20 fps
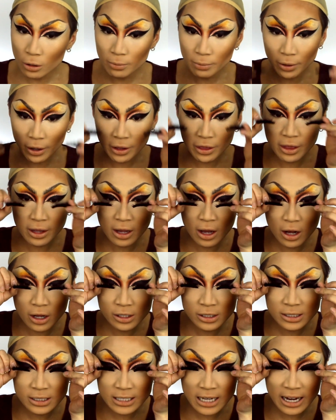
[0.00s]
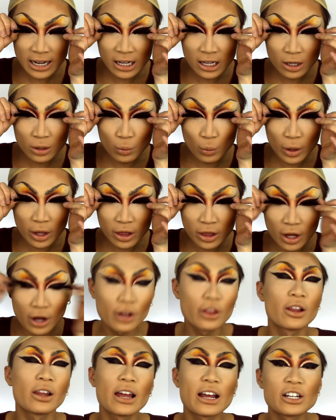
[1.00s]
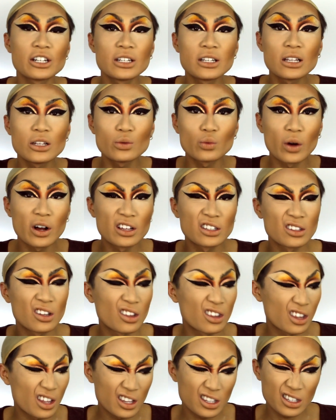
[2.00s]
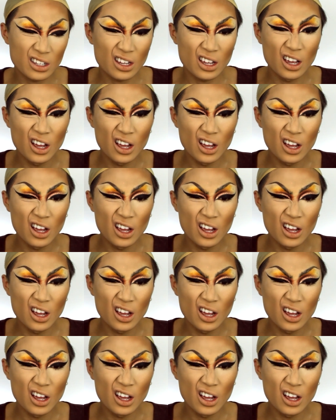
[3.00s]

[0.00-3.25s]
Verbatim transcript: but they are staggered with other lashes as well, so there's